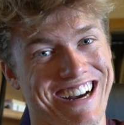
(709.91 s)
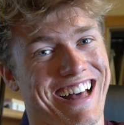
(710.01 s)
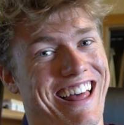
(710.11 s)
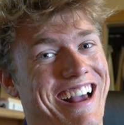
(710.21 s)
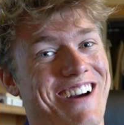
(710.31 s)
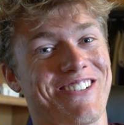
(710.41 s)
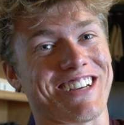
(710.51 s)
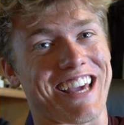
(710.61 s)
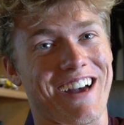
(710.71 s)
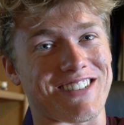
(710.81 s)
Like I
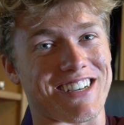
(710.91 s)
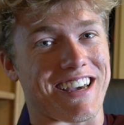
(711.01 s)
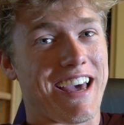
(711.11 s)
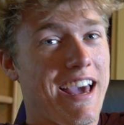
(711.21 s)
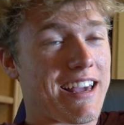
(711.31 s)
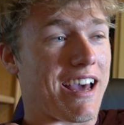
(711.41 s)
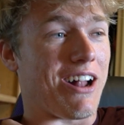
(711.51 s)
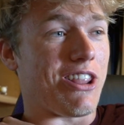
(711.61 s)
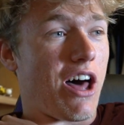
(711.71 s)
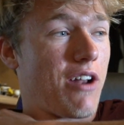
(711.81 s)
really have to get
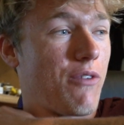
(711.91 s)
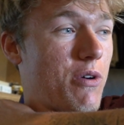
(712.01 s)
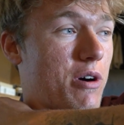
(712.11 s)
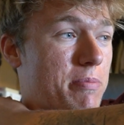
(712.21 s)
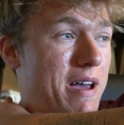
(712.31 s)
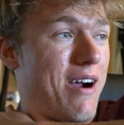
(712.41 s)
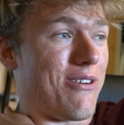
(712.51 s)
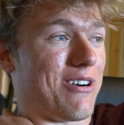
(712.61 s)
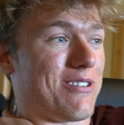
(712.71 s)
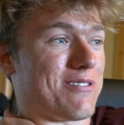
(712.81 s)
a lot of
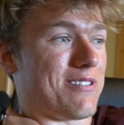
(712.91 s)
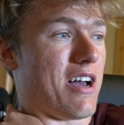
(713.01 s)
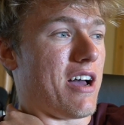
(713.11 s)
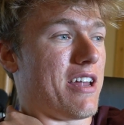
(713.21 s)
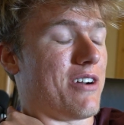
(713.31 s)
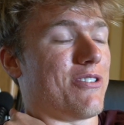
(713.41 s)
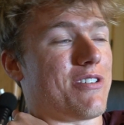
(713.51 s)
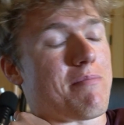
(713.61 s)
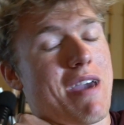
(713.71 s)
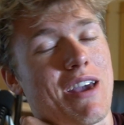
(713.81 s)
willpower in order
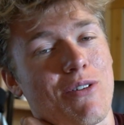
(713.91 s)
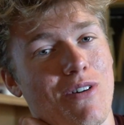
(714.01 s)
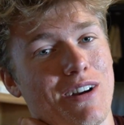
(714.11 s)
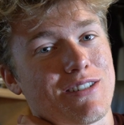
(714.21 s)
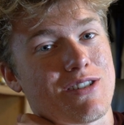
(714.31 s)
to make one.